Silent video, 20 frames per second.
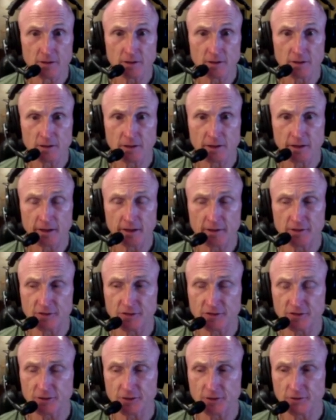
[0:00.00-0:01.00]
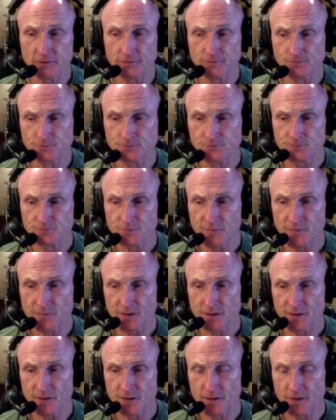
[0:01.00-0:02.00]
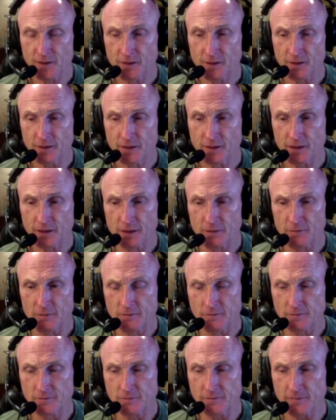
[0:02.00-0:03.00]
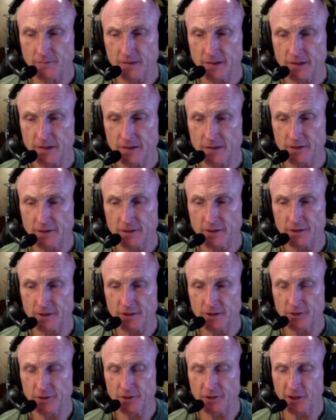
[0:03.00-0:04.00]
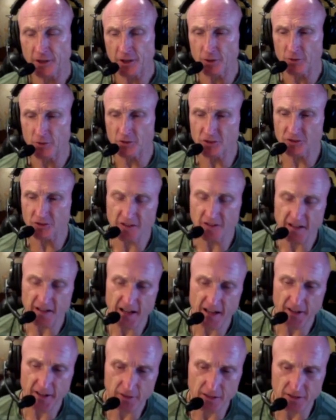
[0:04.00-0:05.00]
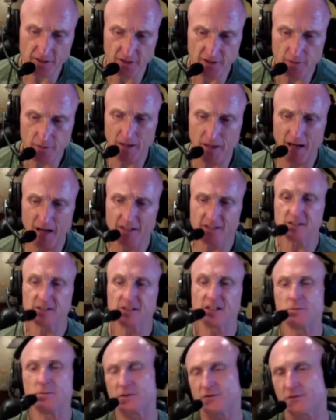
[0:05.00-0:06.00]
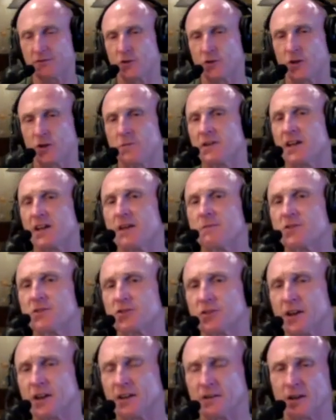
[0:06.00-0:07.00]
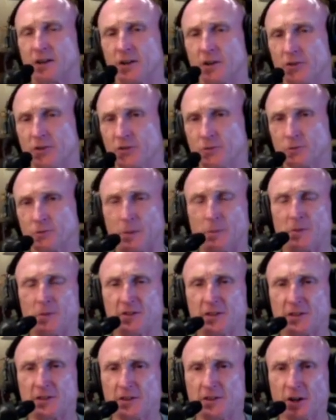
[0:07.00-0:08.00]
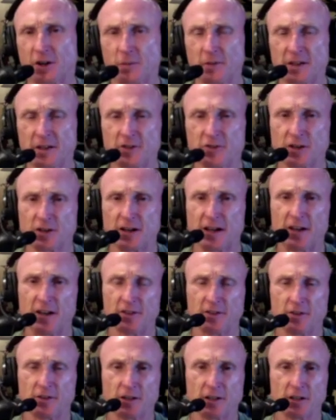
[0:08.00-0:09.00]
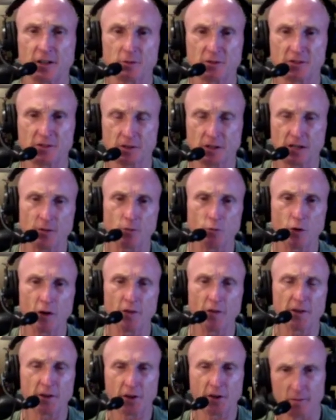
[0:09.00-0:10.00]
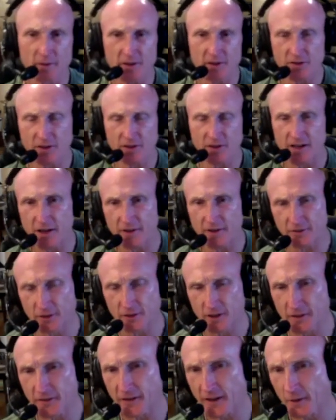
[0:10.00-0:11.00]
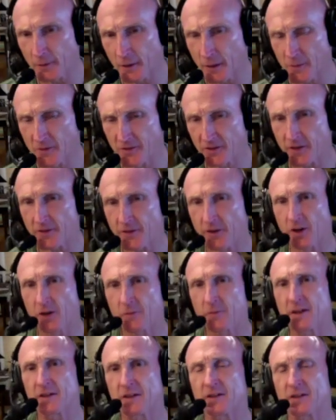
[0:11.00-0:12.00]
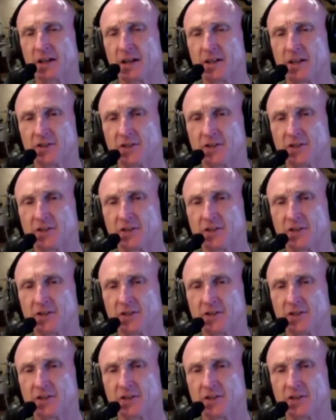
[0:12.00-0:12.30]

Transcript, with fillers: And so, um, you know, the coaches and the athletes on the boxing team, before I became the trainer, I also represented the Army in triathlon. I was, I won the Army triathlon, and then I represented the Army at the national